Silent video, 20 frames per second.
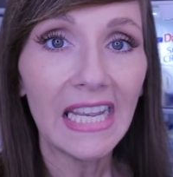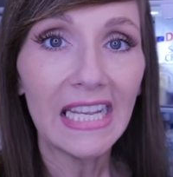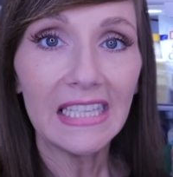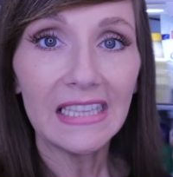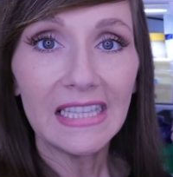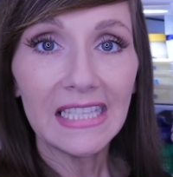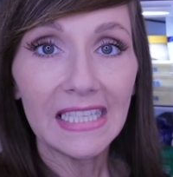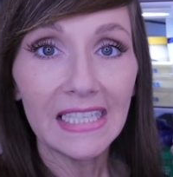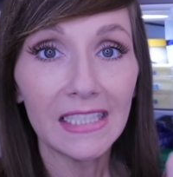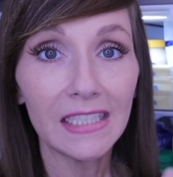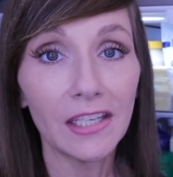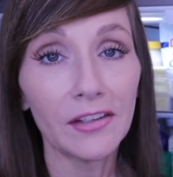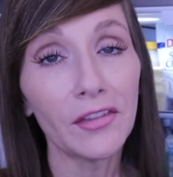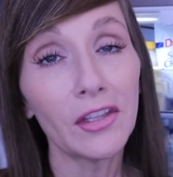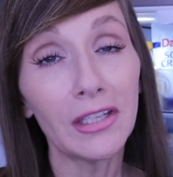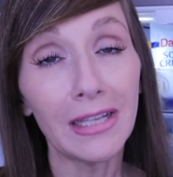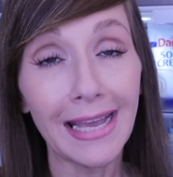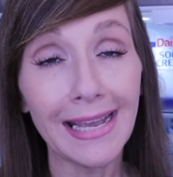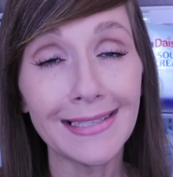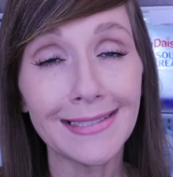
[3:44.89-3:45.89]
And then
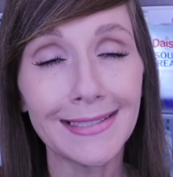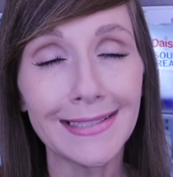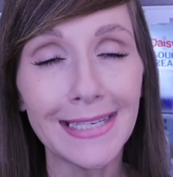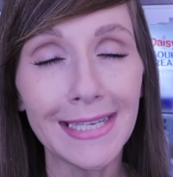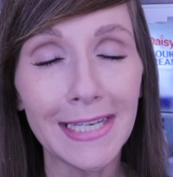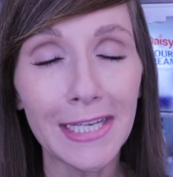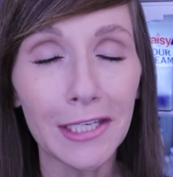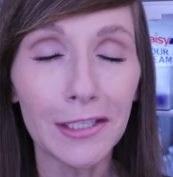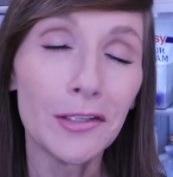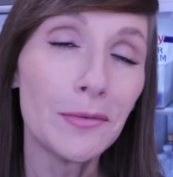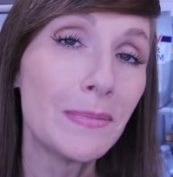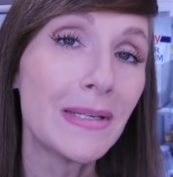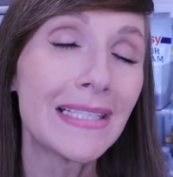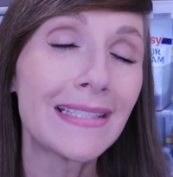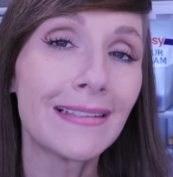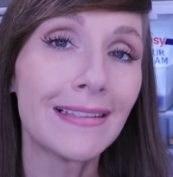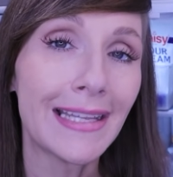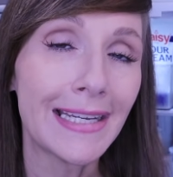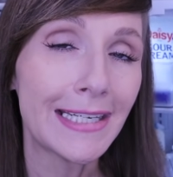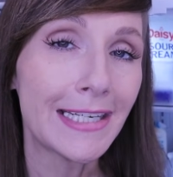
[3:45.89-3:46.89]
the last thing in the
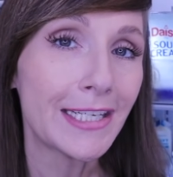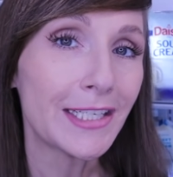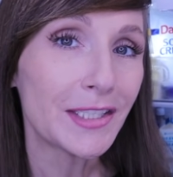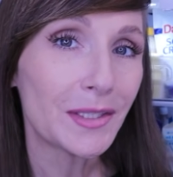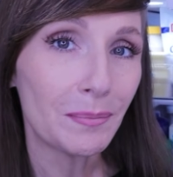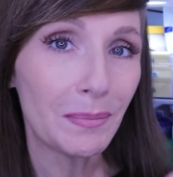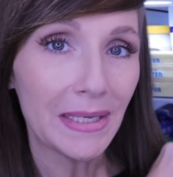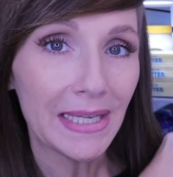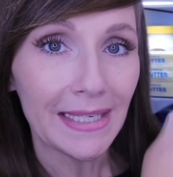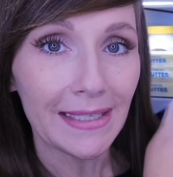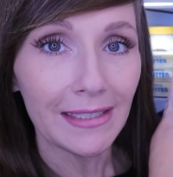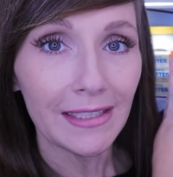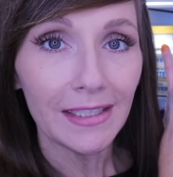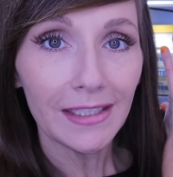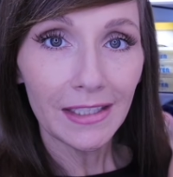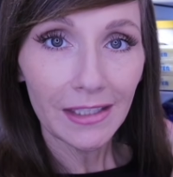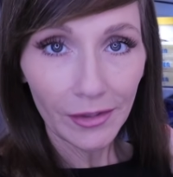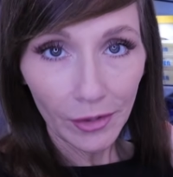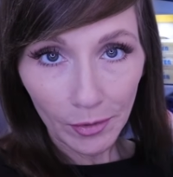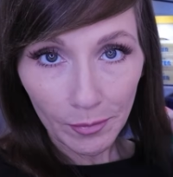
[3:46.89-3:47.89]
miscellaneous bin,
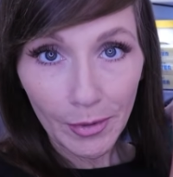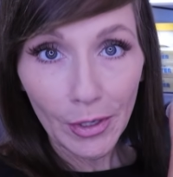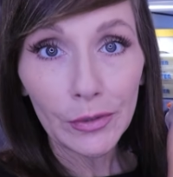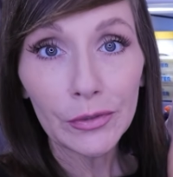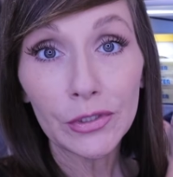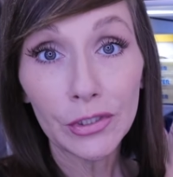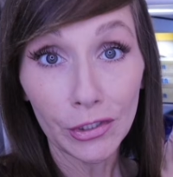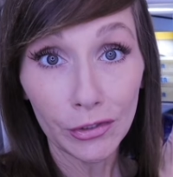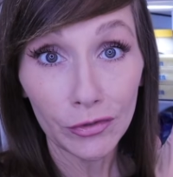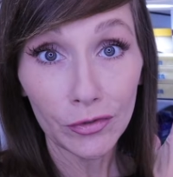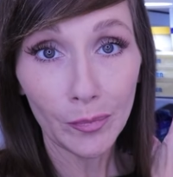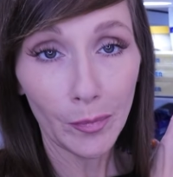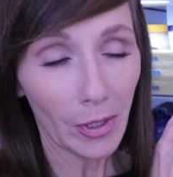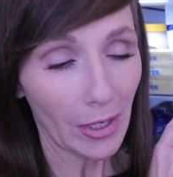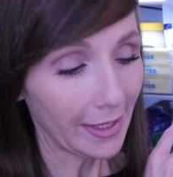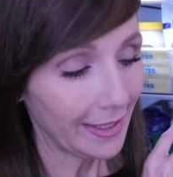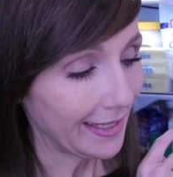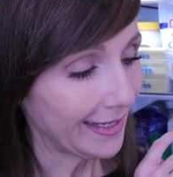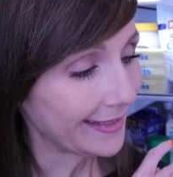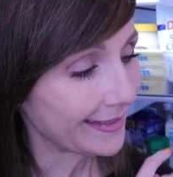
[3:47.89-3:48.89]
the most used
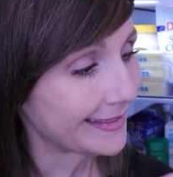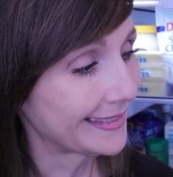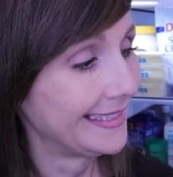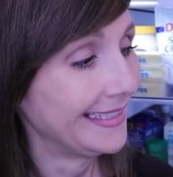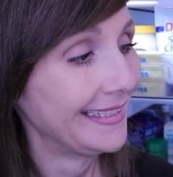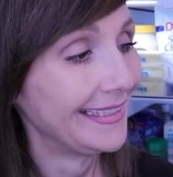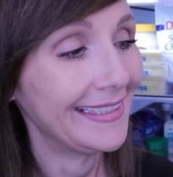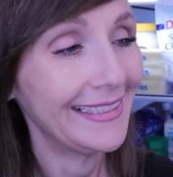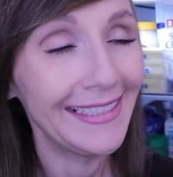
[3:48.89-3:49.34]
products,